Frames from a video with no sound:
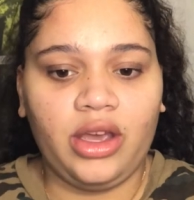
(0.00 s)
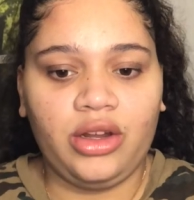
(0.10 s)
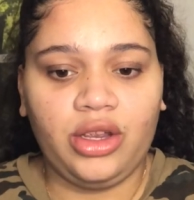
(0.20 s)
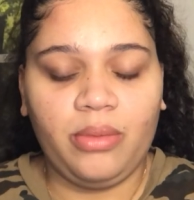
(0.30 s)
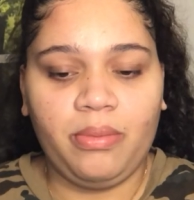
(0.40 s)

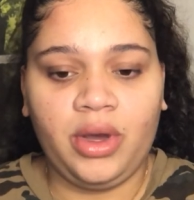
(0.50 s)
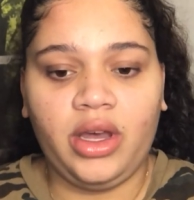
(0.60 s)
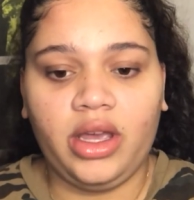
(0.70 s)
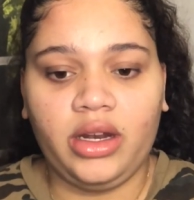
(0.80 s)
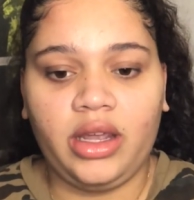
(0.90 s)

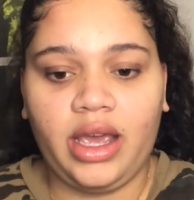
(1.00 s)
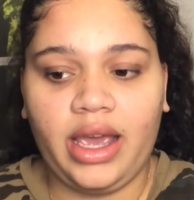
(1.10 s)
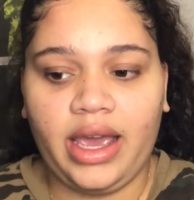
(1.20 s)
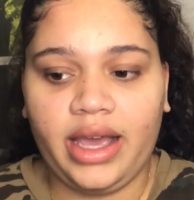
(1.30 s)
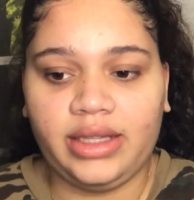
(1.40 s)
butt.
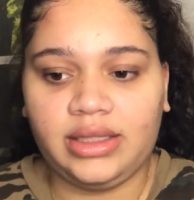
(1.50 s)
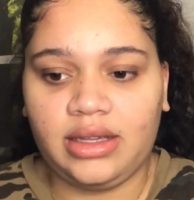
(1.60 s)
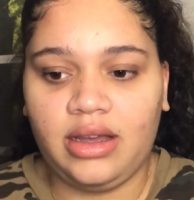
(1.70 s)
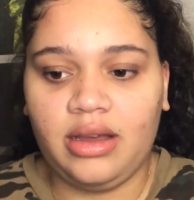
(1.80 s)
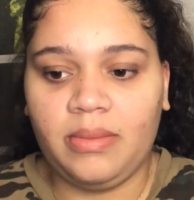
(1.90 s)
And
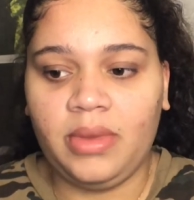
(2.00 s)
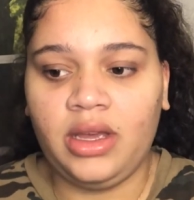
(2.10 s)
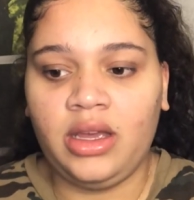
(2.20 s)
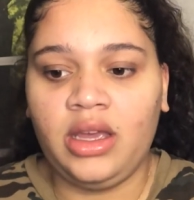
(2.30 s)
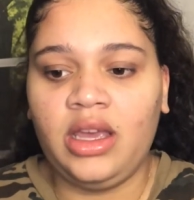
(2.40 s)
I
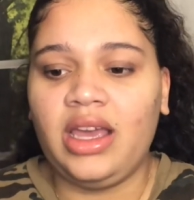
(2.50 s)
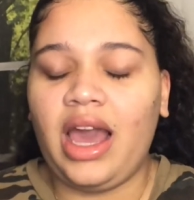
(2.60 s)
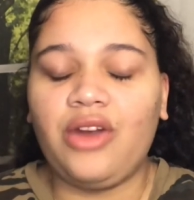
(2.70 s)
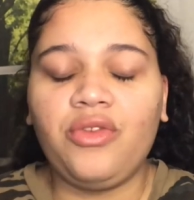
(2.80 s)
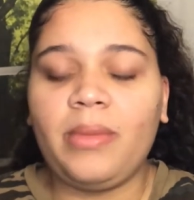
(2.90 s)

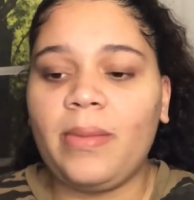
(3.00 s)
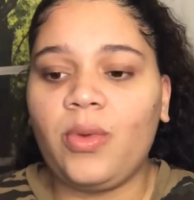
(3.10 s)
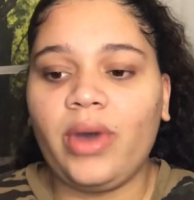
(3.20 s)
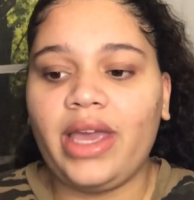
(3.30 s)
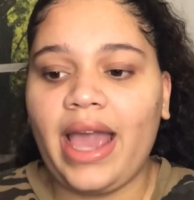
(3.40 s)
don't remember
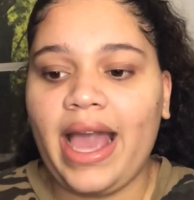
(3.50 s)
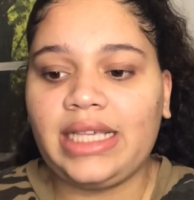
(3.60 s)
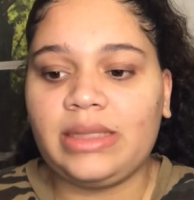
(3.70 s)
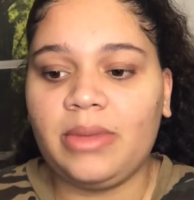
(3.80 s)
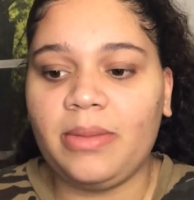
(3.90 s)
what he
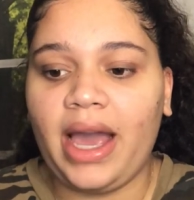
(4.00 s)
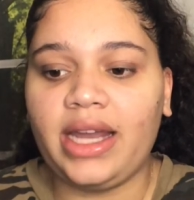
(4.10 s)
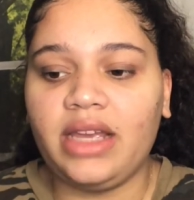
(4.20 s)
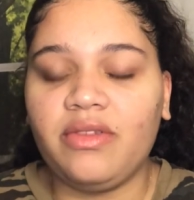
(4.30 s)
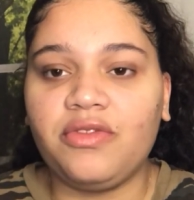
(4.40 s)
asked me, but I
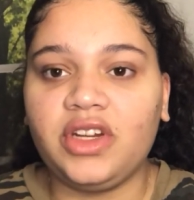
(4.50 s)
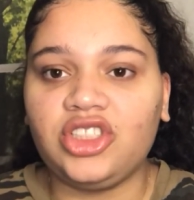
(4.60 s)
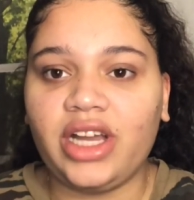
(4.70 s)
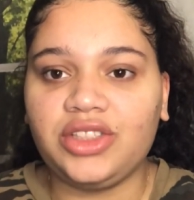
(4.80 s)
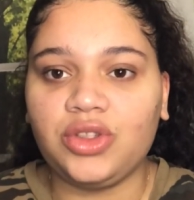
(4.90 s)
didn't even finish
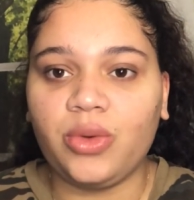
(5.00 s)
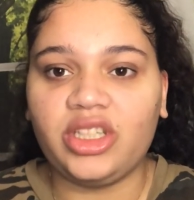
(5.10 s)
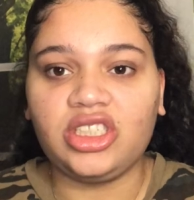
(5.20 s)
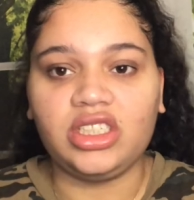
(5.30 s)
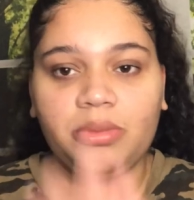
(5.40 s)
answering the
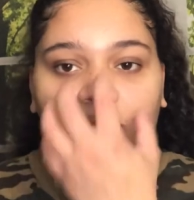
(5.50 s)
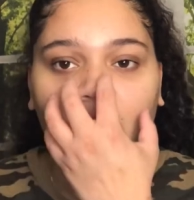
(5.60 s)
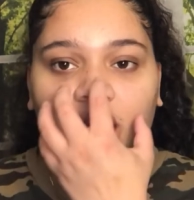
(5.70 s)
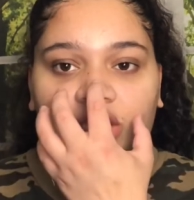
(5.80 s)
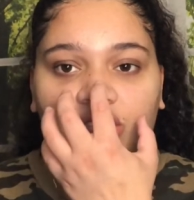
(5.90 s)
question because he put the
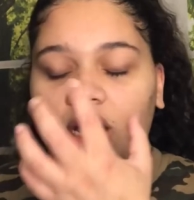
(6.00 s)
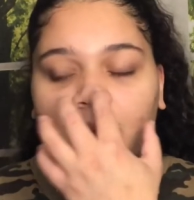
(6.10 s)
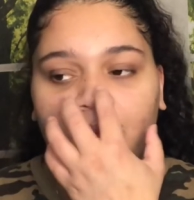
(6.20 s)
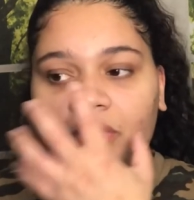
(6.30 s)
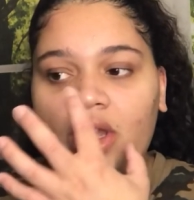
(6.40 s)

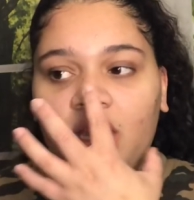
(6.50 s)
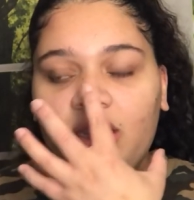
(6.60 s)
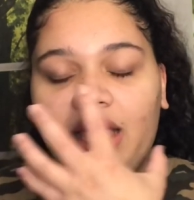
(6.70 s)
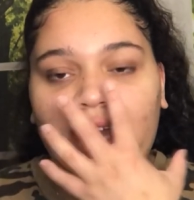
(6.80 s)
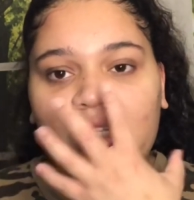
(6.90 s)
oxygen,
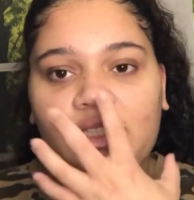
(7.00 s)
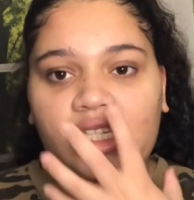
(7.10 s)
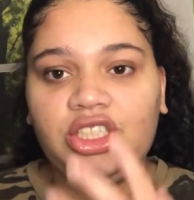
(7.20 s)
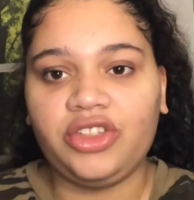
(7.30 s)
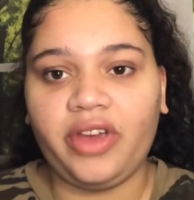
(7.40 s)
the
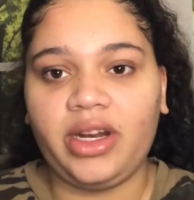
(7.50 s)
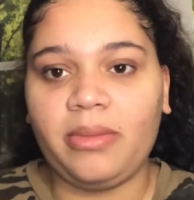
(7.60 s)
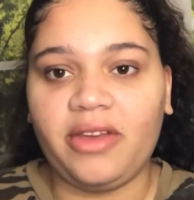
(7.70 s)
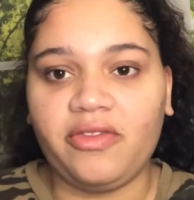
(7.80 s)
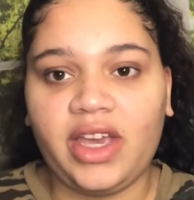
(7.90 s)
anesthesia right in
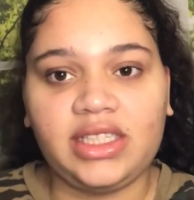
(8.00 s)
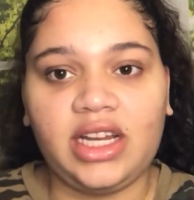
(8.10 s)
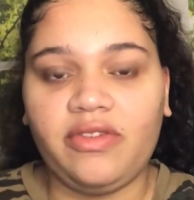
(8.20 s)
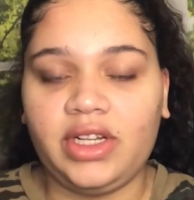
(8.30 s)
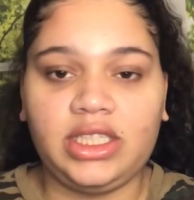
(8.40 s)
my face, and
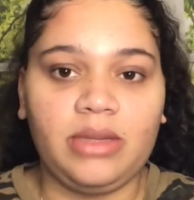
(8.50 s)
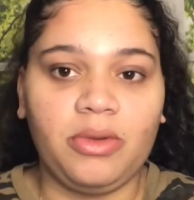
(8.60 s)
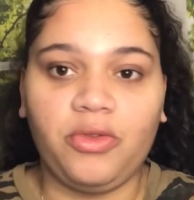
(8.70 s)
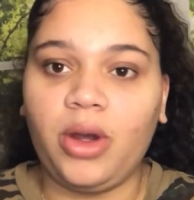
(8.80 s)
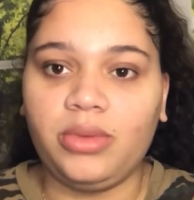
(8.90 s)
I fell asleep
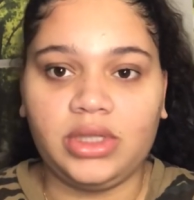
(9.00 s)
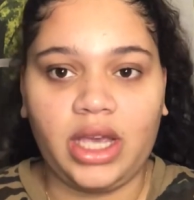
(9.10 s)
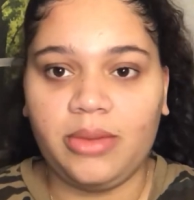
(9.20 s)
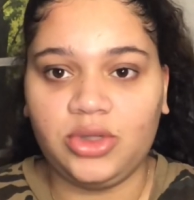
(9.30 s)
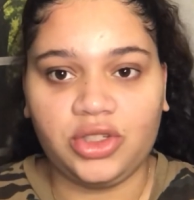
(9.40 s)
before I was
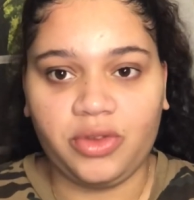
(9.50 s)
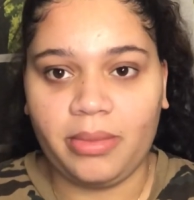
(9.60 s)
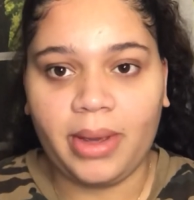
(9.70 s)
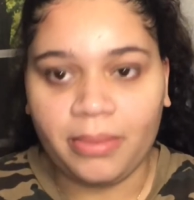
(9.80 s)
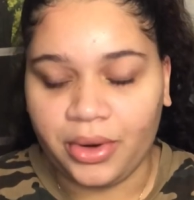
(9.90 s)
able to
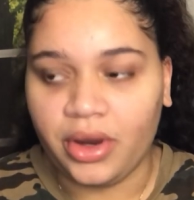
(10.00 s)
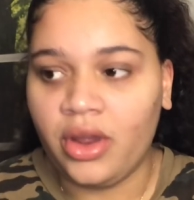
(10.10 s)
remember.